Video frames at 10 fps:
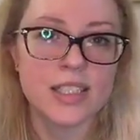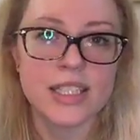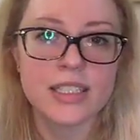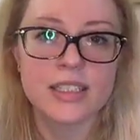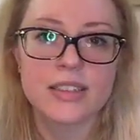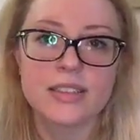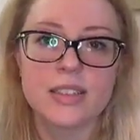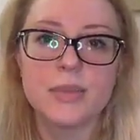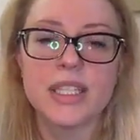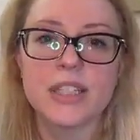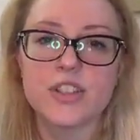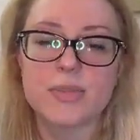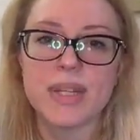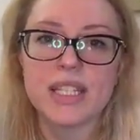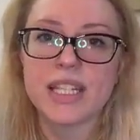Like, to me that just
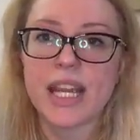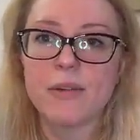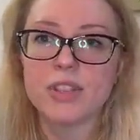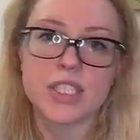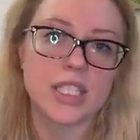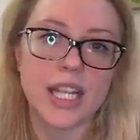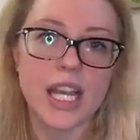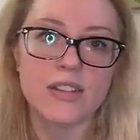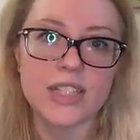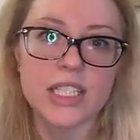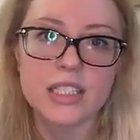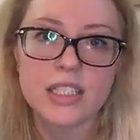meant like I wasn't gonna have it.